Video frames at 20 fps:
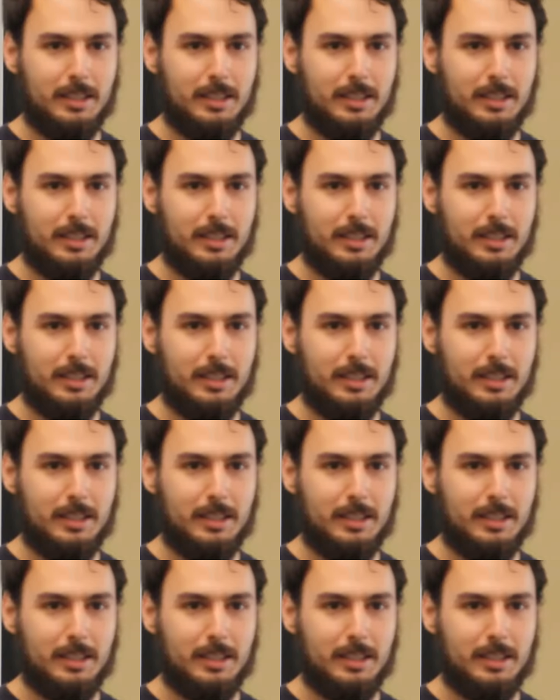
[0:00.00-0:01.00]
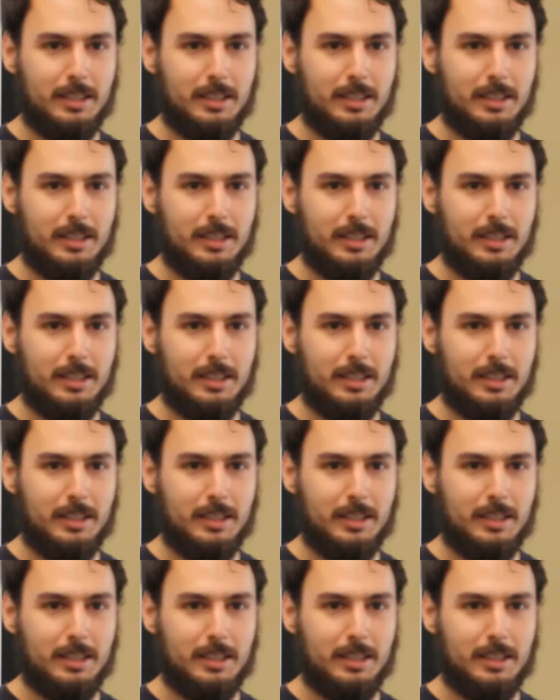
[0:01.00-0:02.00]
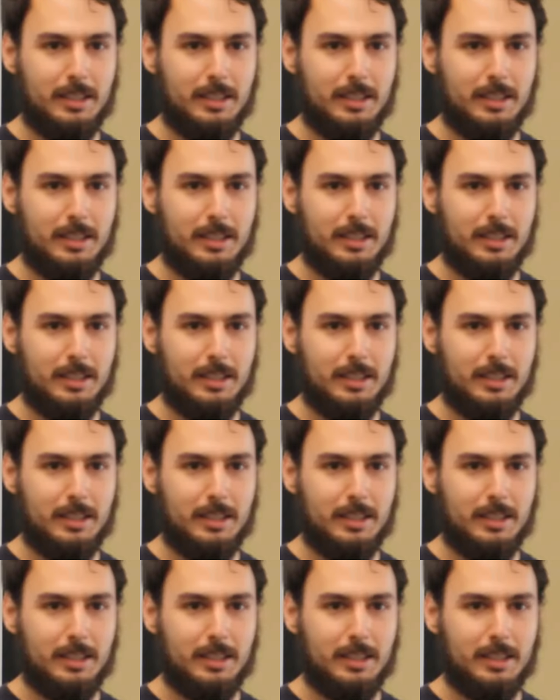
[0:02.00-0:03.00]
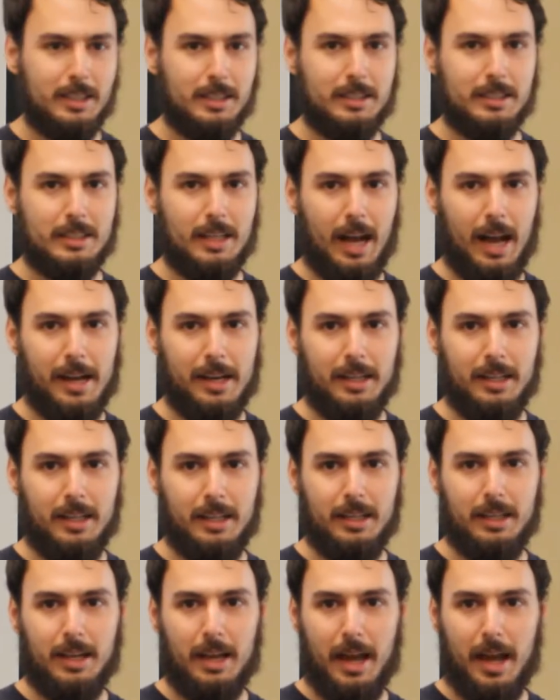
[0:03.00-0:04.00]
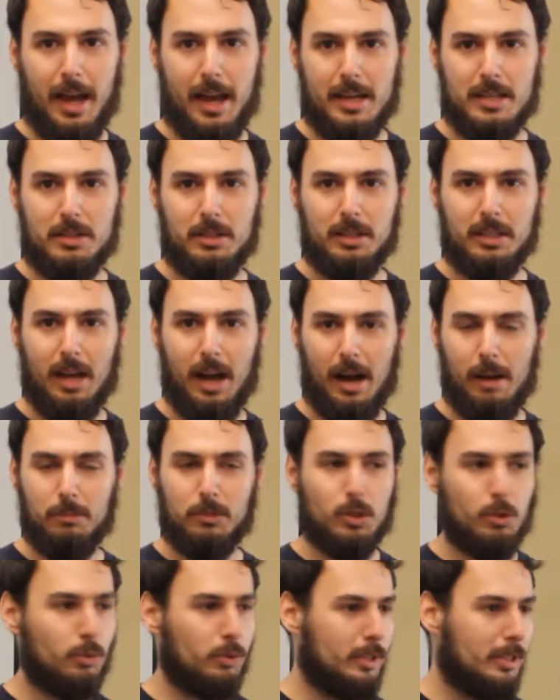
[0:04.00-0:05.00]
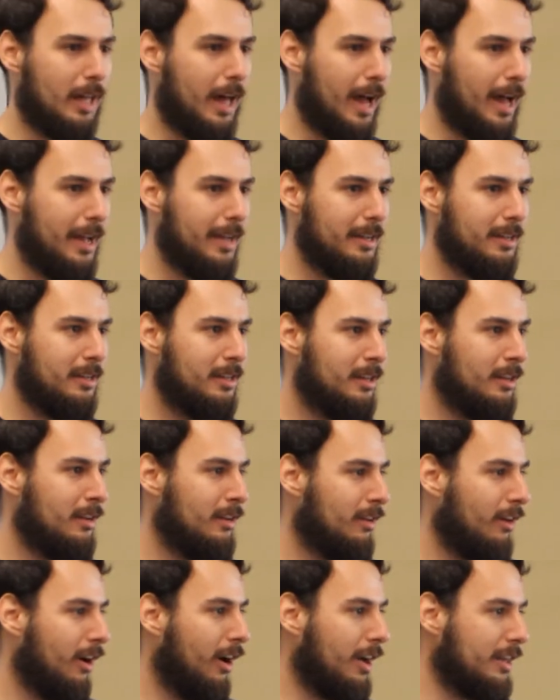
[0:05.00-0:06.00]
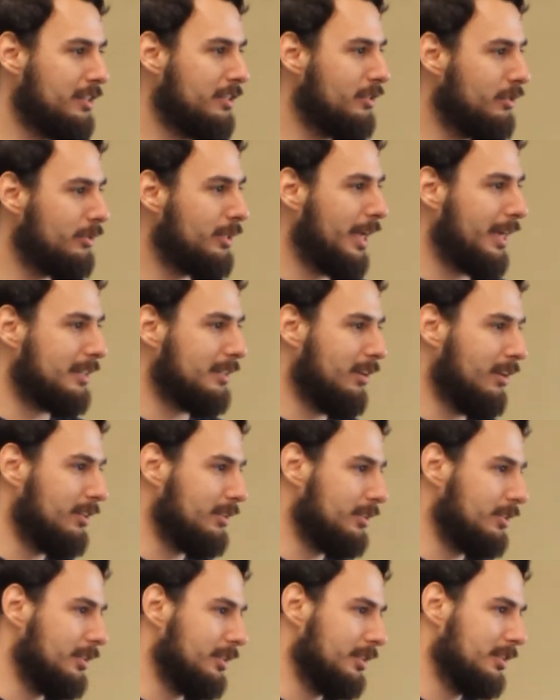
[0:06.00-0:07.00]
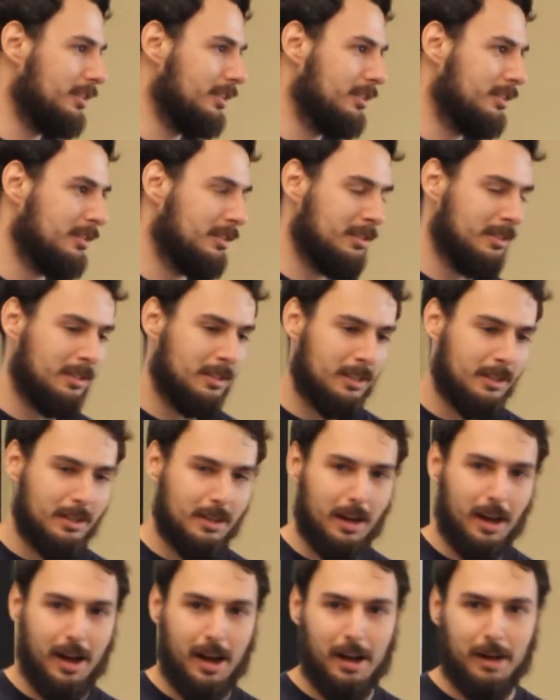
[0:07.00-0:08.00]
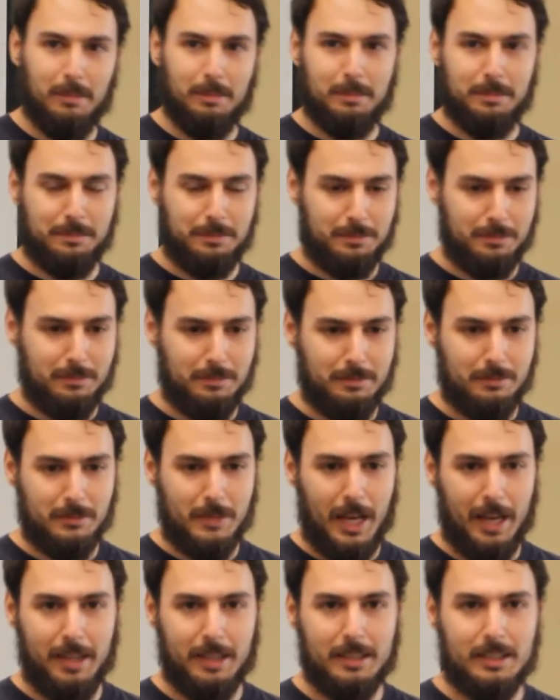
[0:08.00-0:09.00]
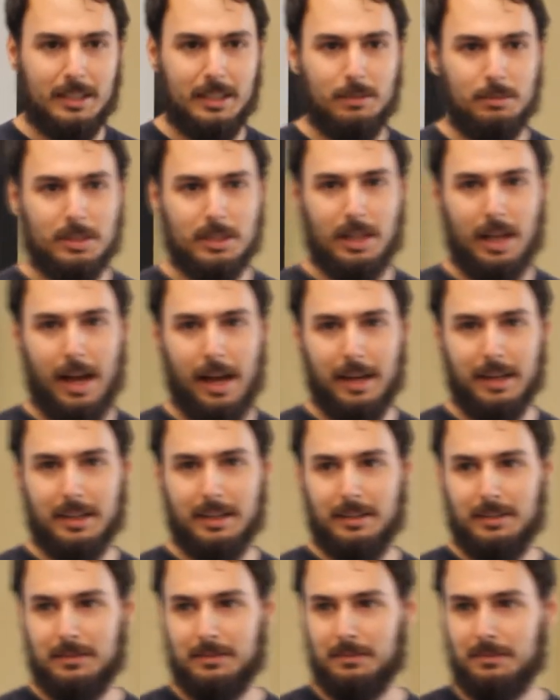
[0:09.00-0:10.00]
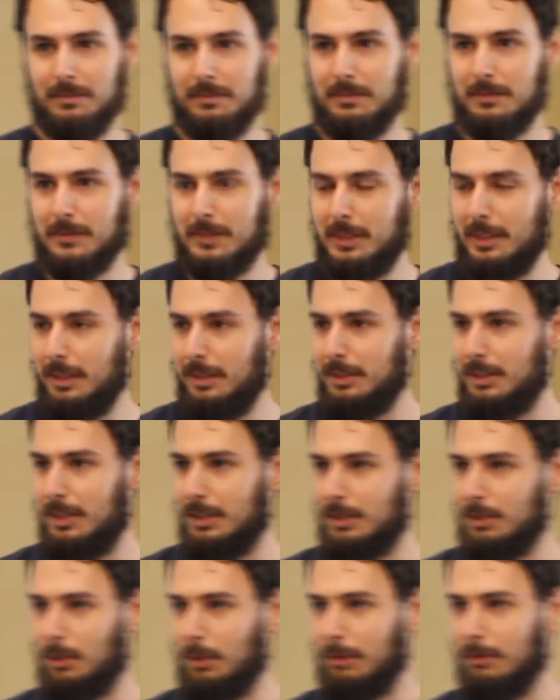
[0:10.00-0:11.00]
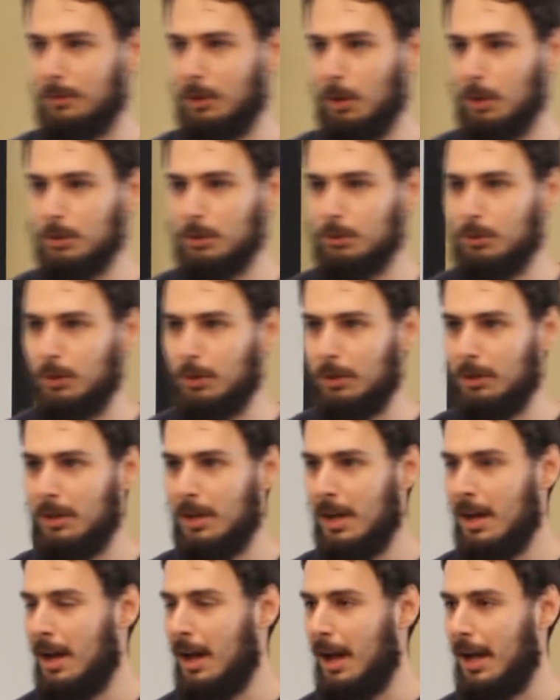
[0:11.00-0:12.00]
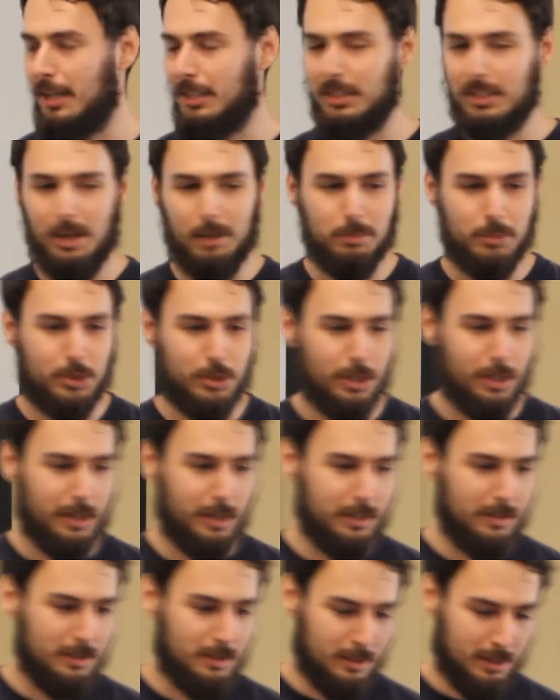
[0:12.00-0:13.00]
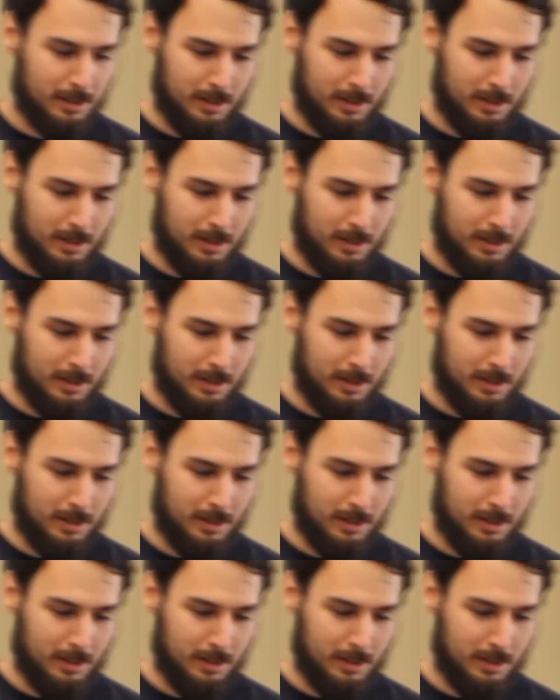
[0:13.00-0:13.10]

It's sort of interesting how quickly society has come to rely on new technologies. Um, and it seems like there's this sort of cultural assumption